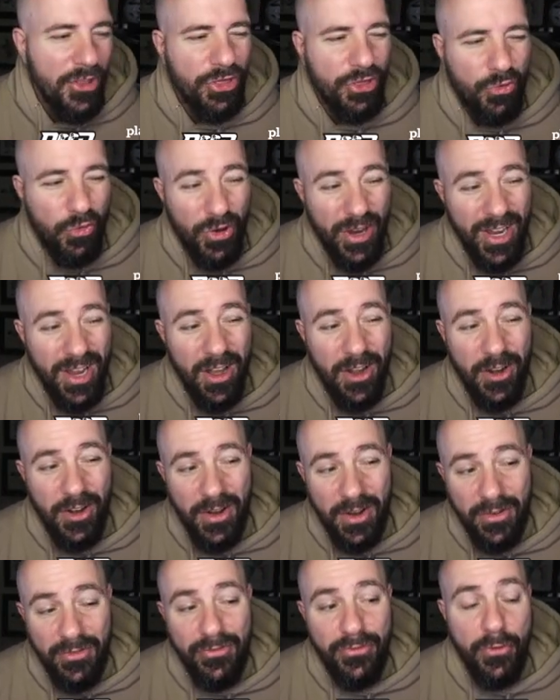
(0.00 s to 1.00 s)

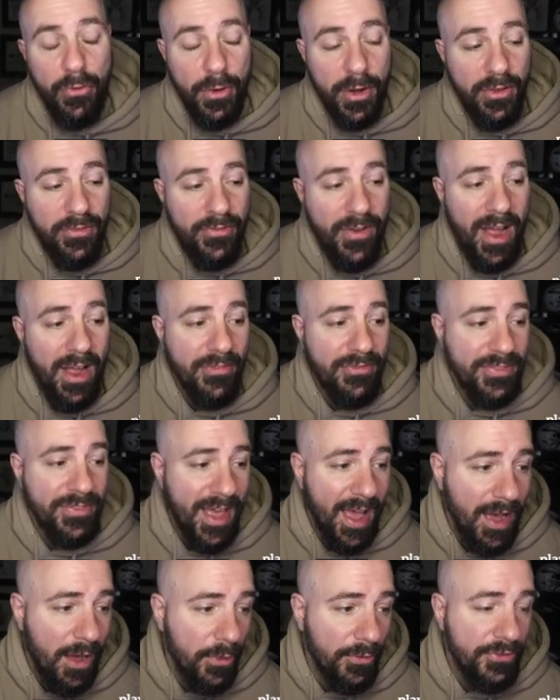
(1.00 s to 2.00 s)

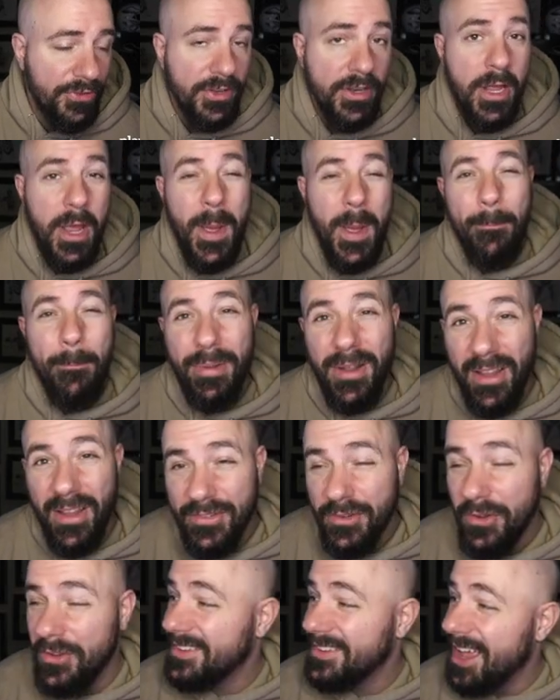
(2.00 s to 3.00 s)
345,000
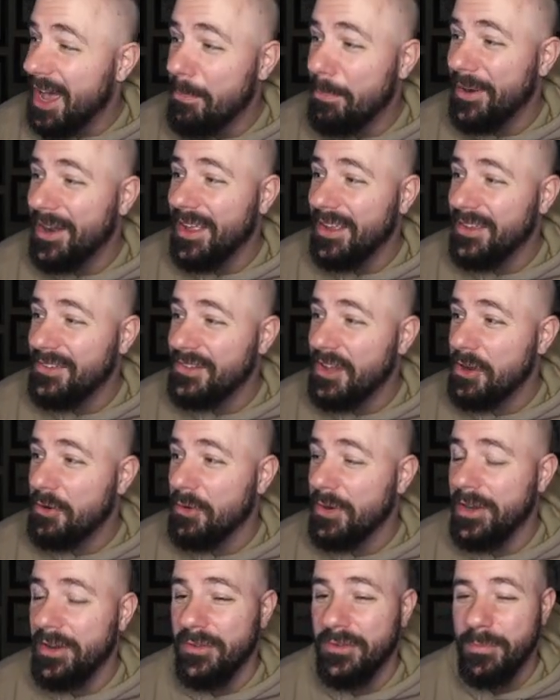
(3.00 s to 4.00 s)
plus on top of the AJ
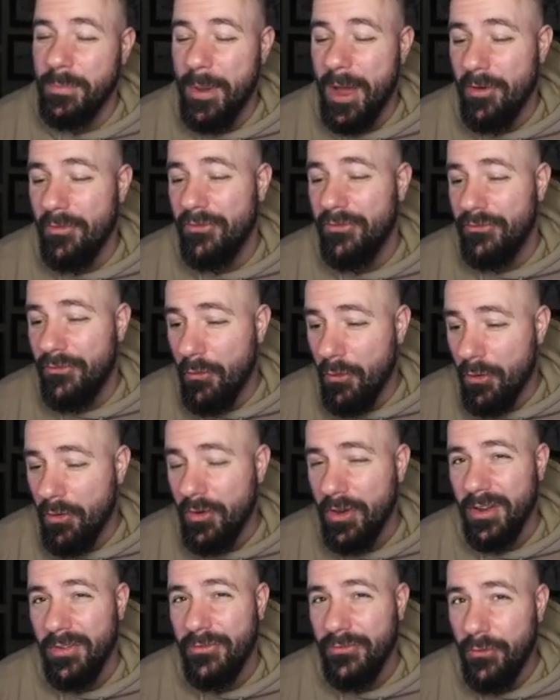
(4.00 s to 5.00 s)
Green is about
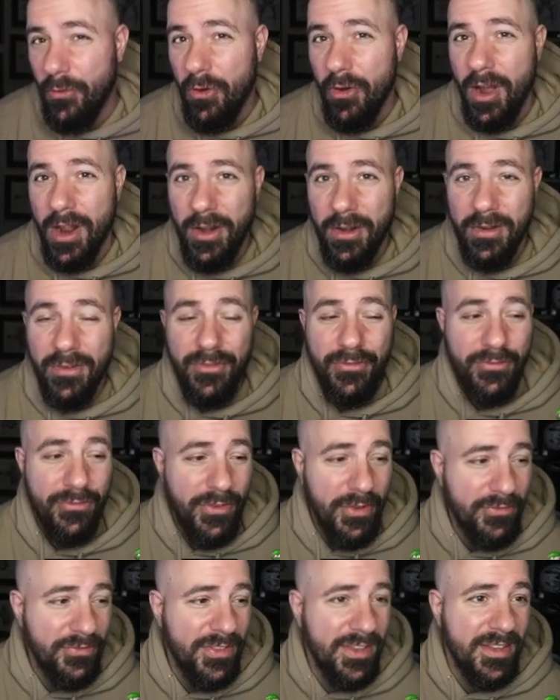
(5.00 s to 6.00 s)

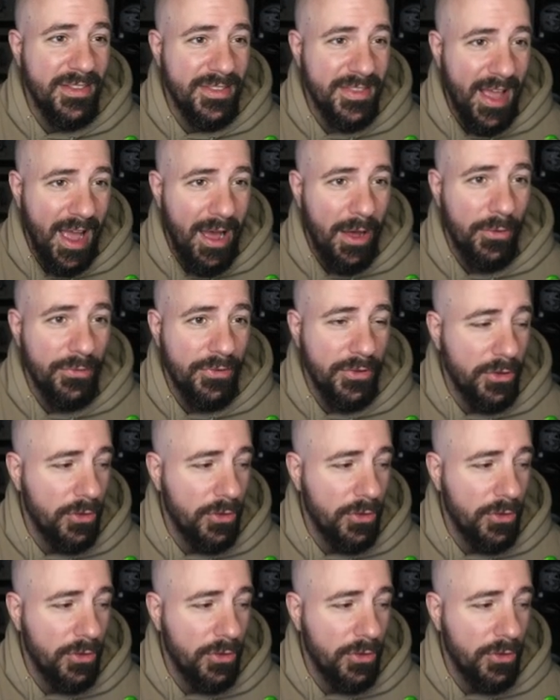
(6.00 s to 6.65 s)
450,000